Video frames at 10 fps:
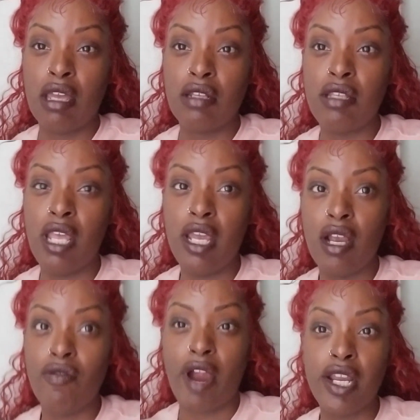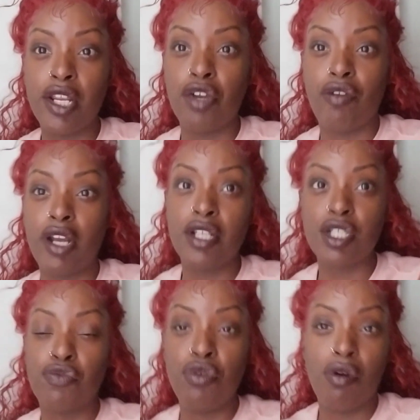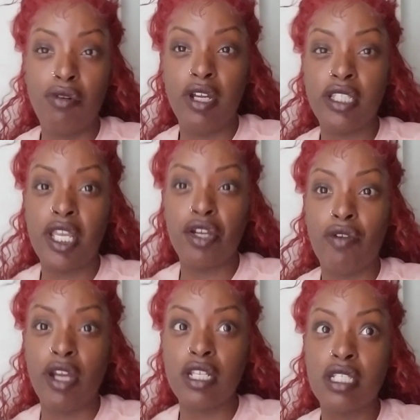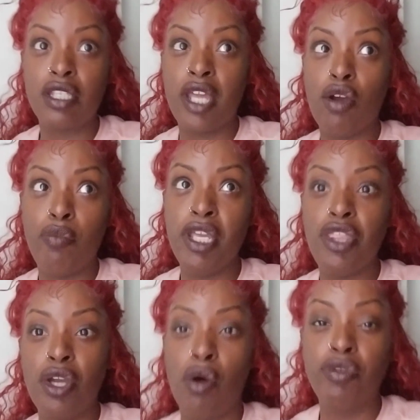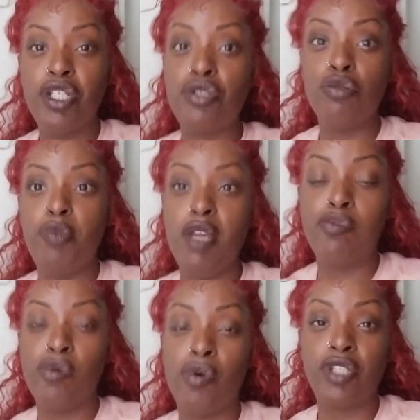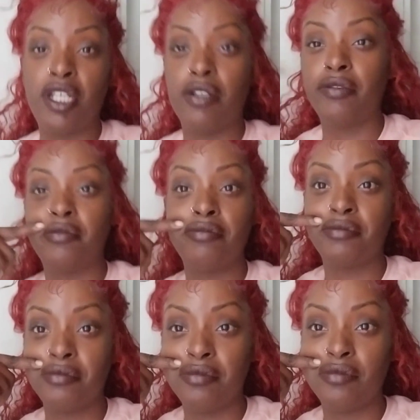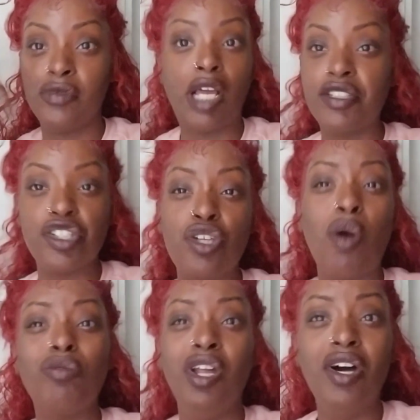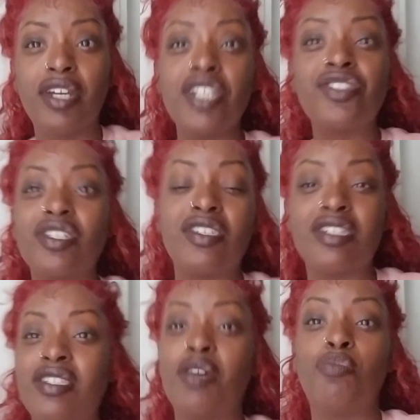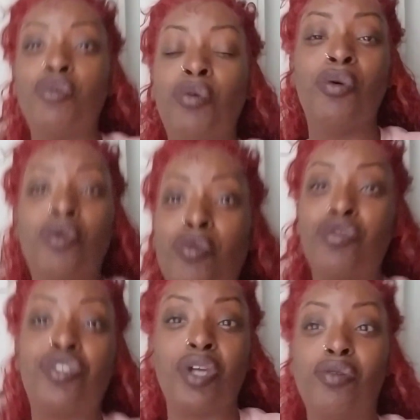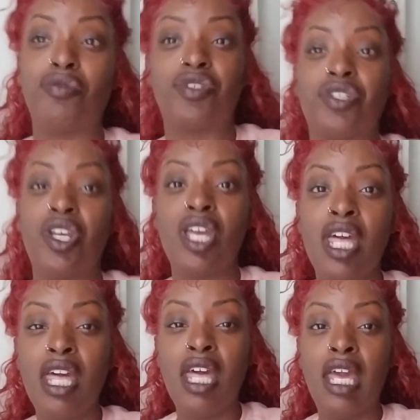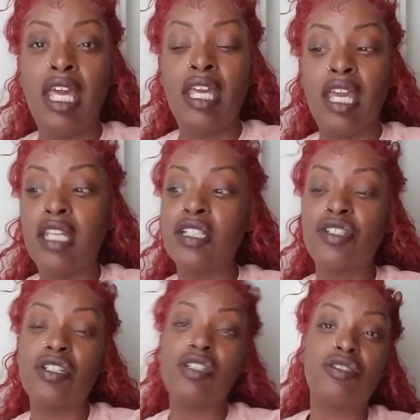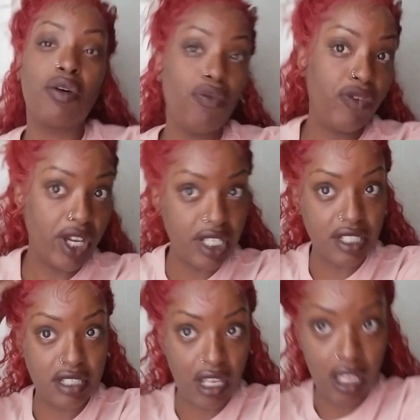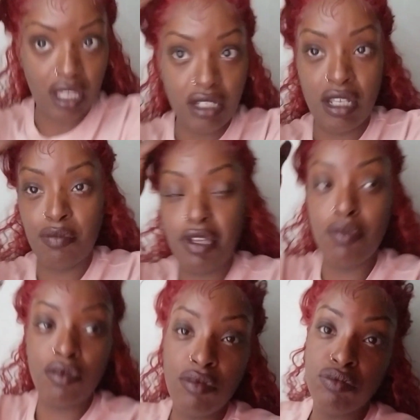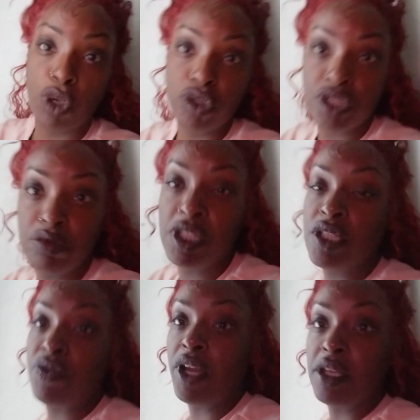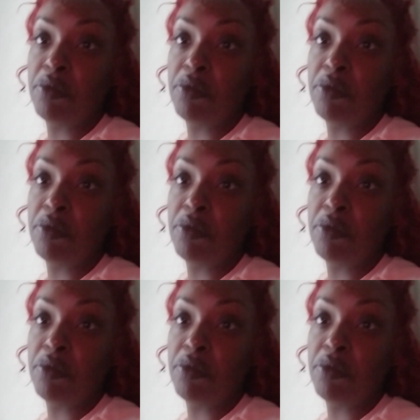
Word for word: their writing credits, if you go look at their credits, they'll be the only two people on there. The, just go look. It's just a simple Google search and it's just so fucking sad that people worship these fucking